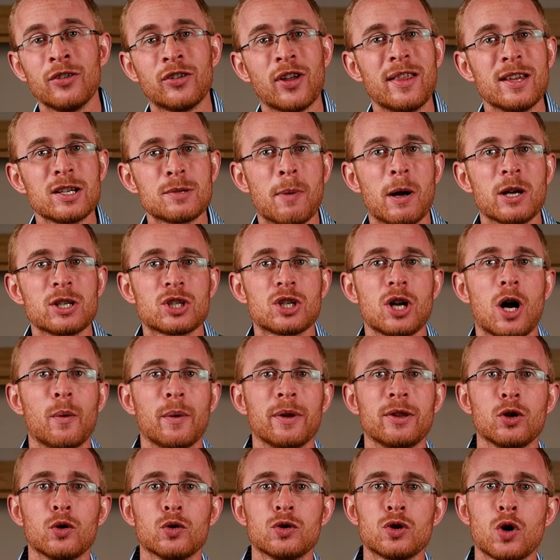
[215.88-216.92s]
So this might
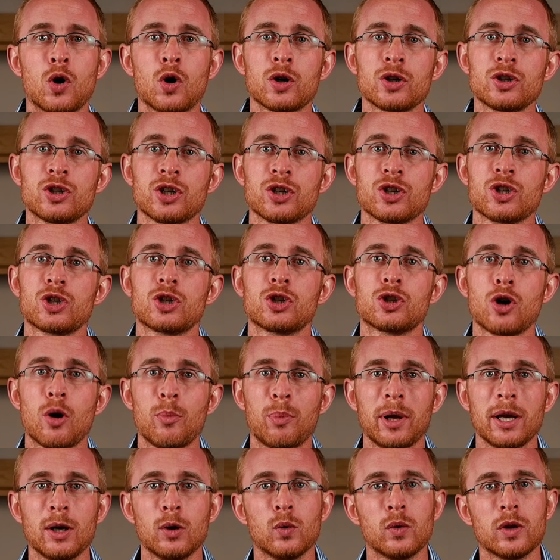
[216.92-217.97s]
start with your dog just
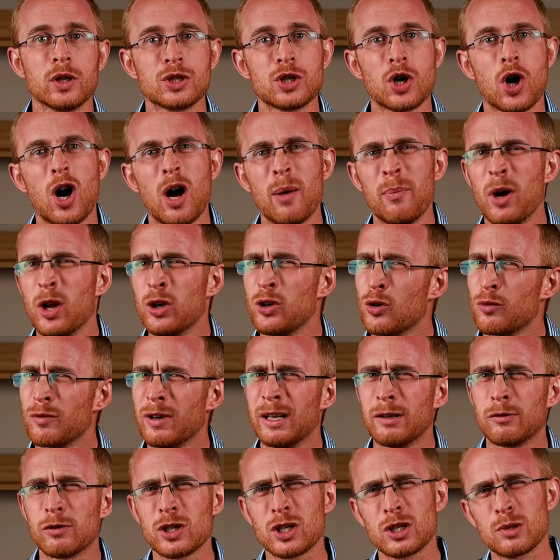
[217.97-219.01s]
stopping all the time and not
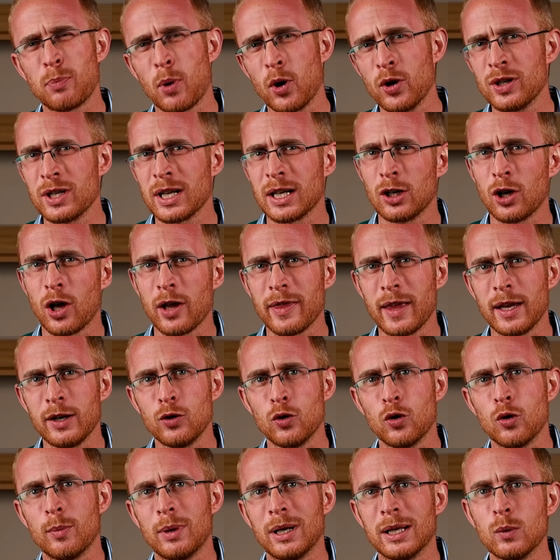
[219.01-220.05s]
really responding like they
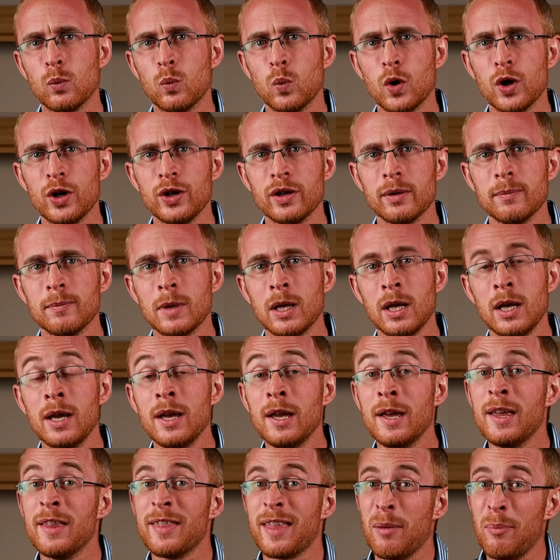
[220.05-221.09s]
normally would.
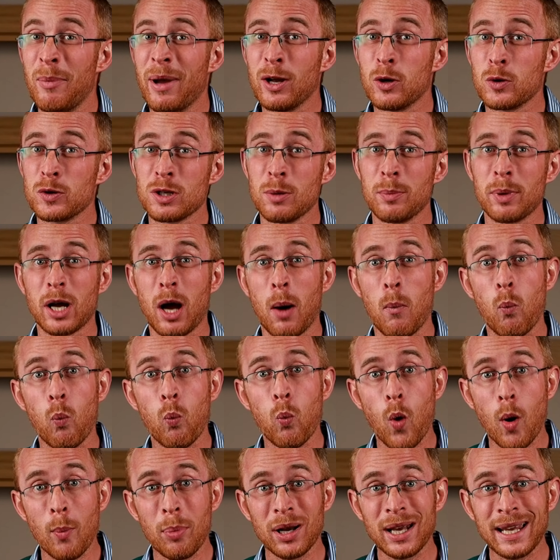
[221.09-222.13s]
They may also
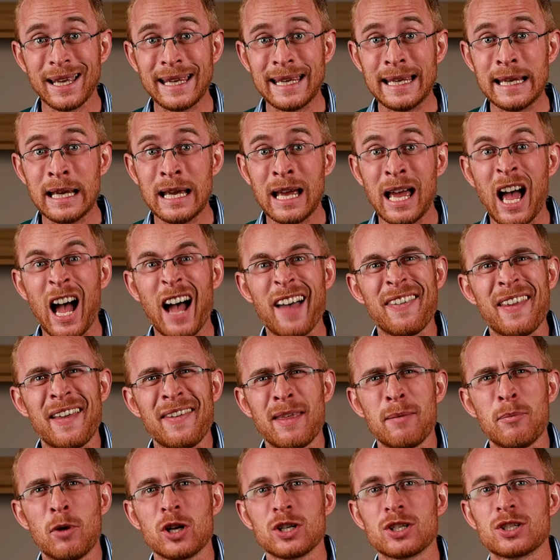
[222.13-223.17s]
become wobbly and
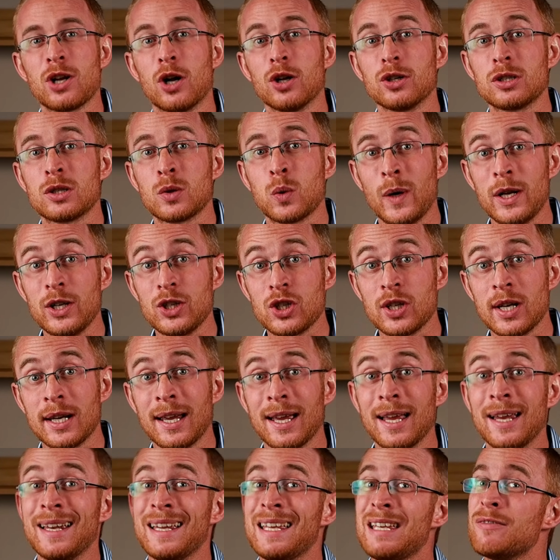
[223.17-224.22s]
then they might start
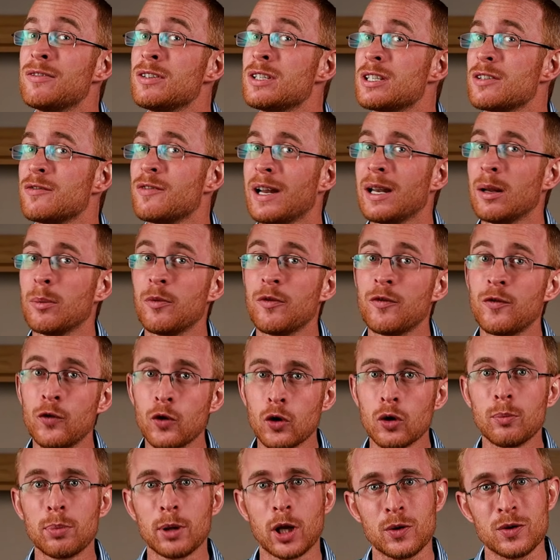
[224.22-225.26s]
twitching and even develop
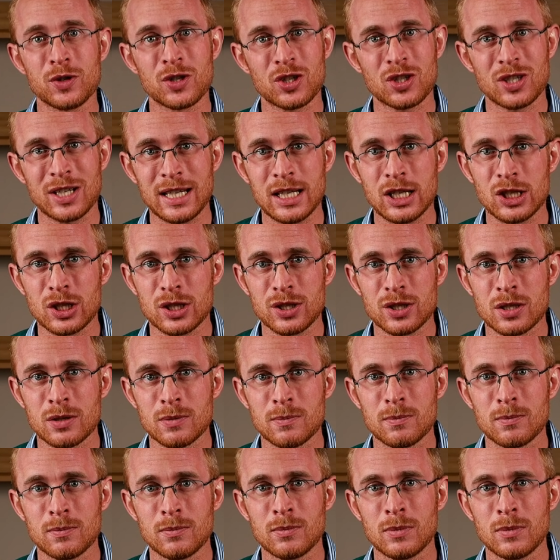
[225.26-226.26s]
full-blown seizures.